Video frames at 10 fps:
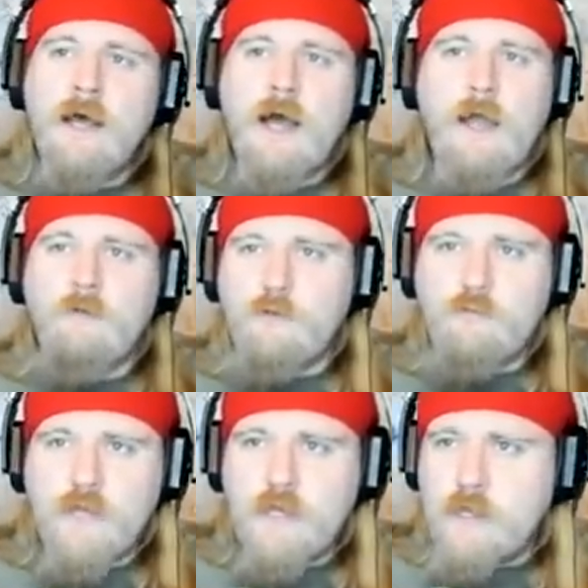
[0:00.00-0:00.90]
I
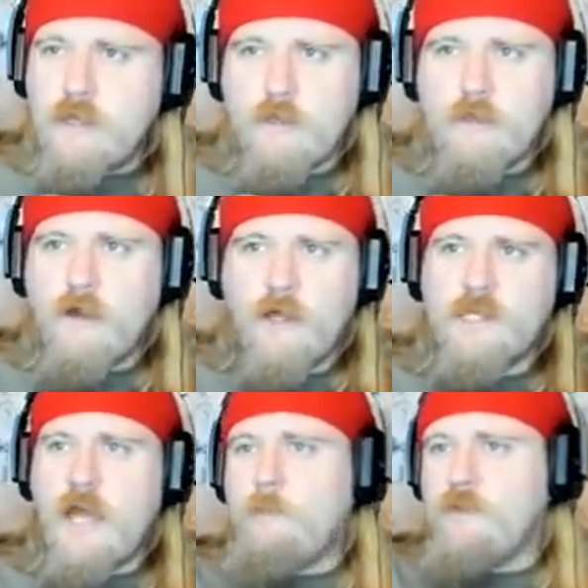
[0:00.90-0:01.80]
would be on
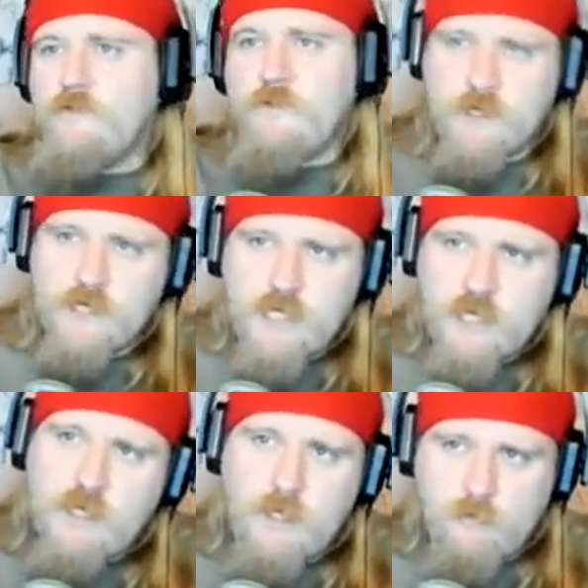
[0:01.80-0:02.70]
top of the fucking
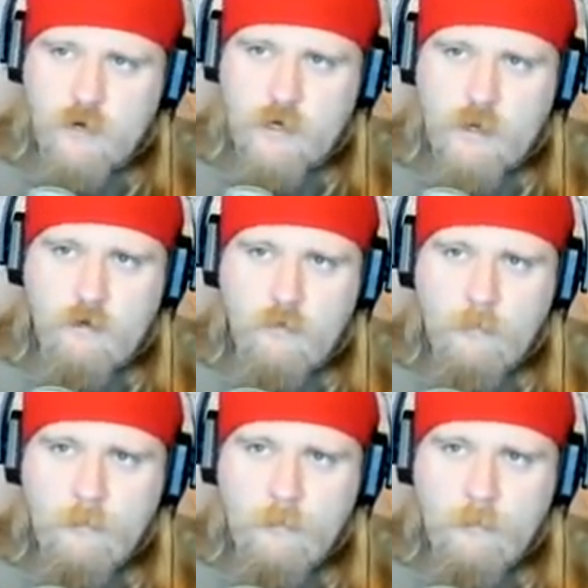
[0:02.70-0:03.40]
shit heap right now.